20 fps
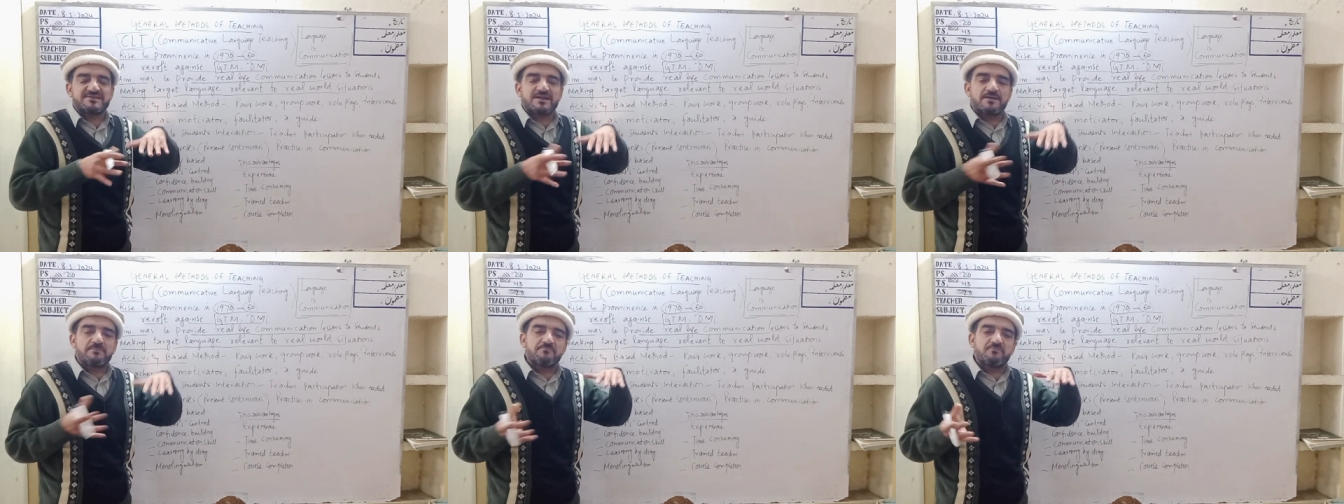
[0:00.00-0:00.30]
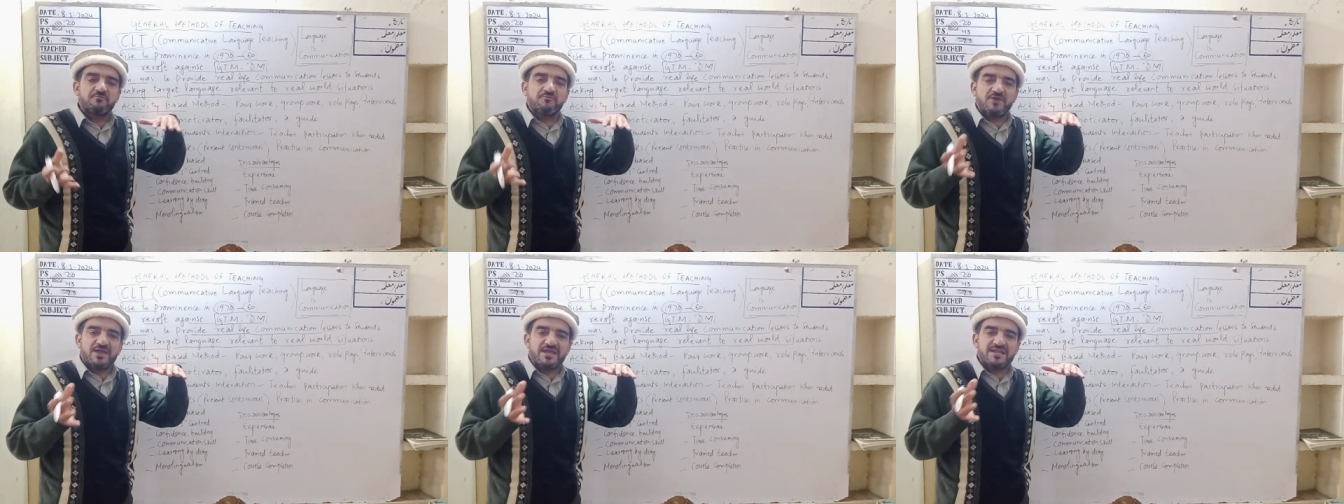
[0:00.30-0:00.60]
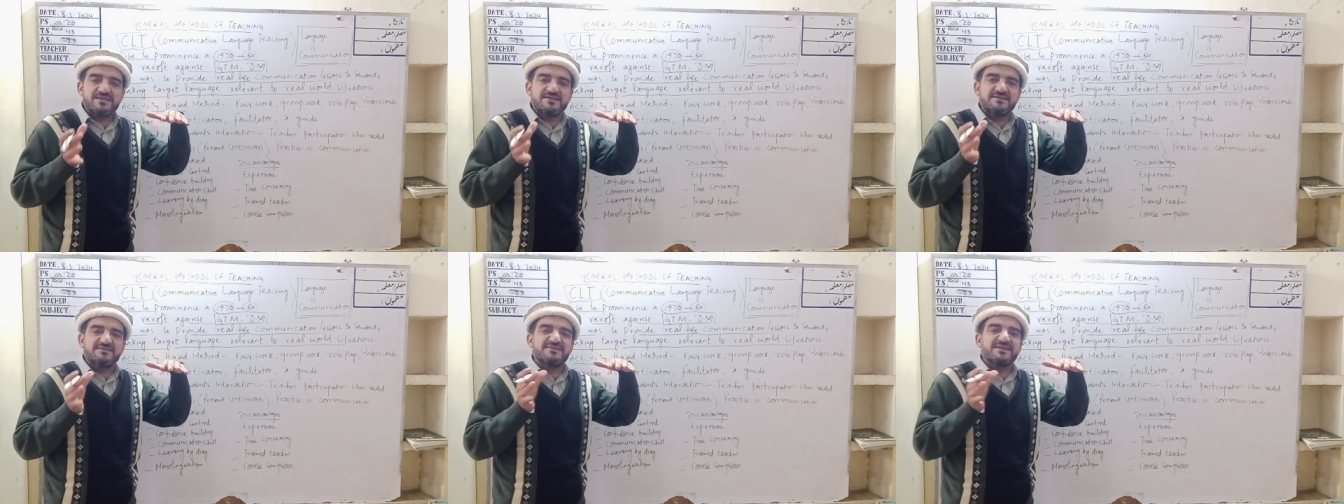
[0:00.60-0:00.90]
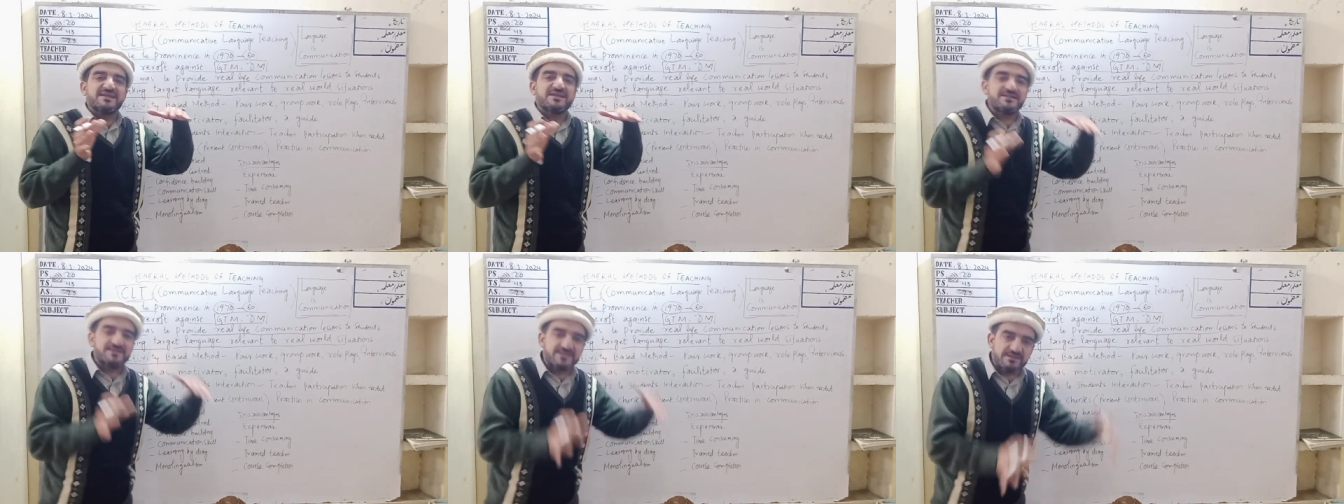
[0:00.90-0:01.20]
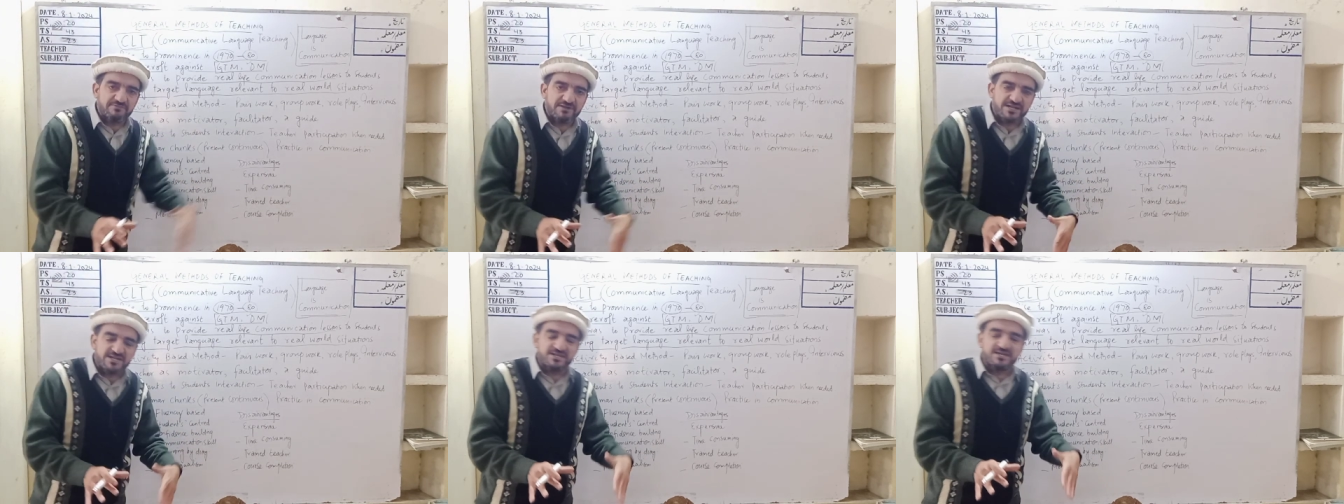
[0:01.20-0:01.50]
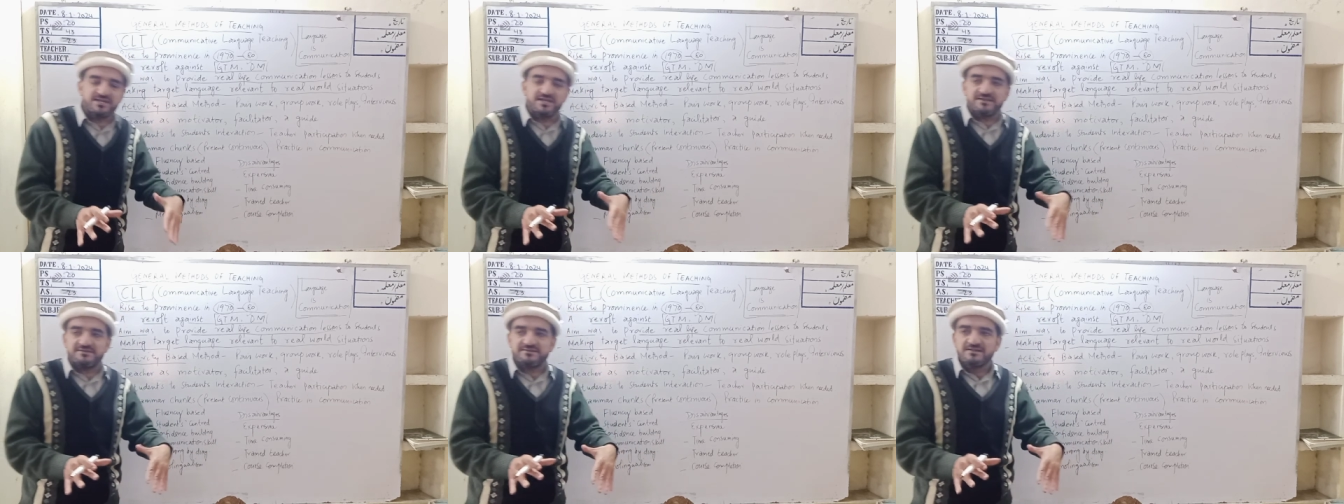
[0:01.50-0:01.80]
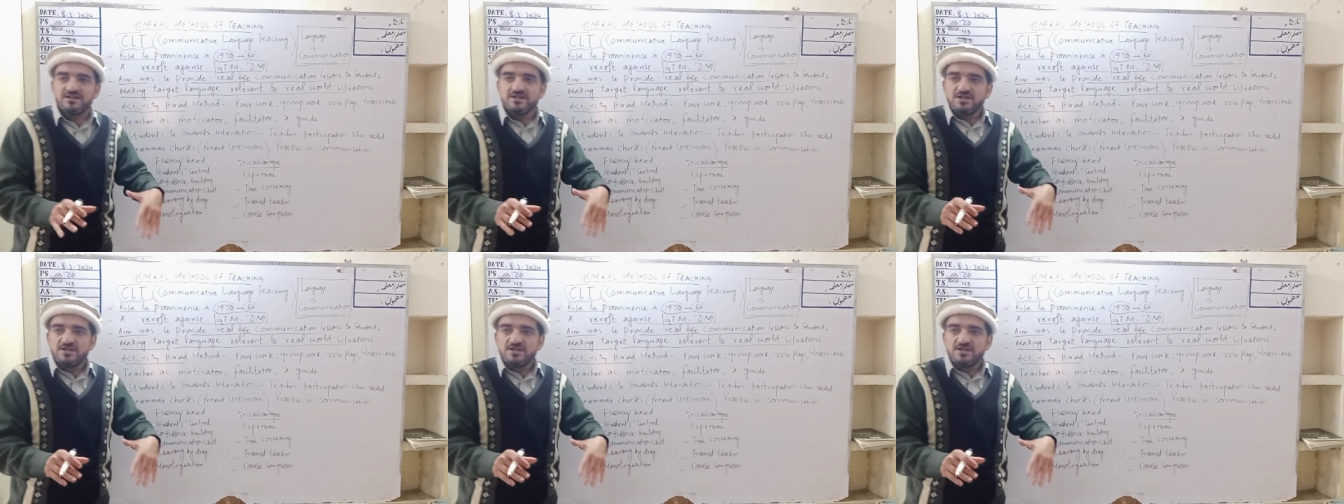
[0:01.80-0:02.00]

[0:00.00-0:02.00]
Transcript: of various activities